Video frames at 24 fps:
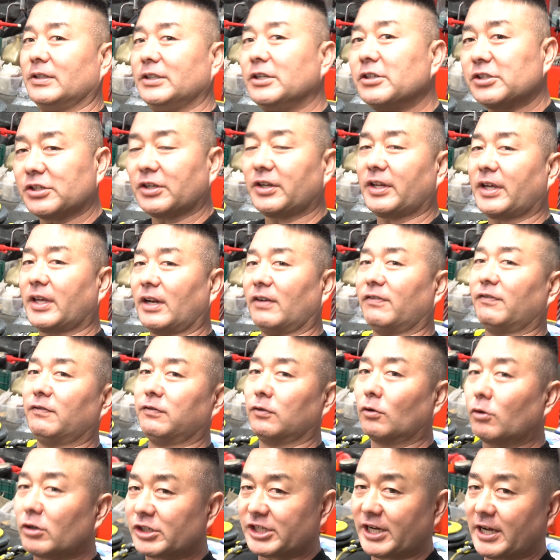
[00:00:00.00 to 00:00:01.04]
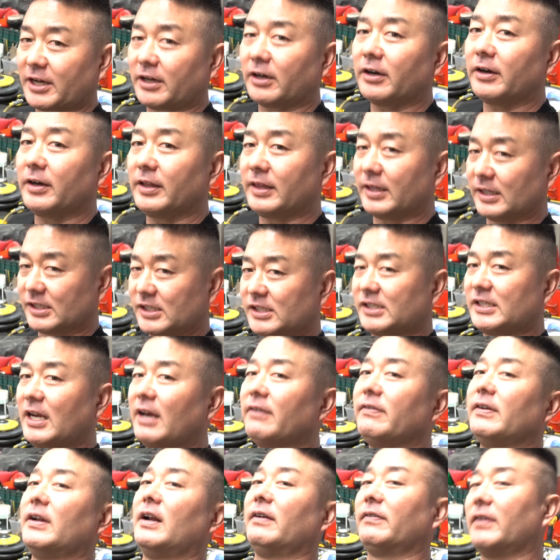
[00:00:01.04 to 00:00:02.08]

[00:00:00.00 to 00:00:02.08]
Usually to get a floor jack underneath the 7,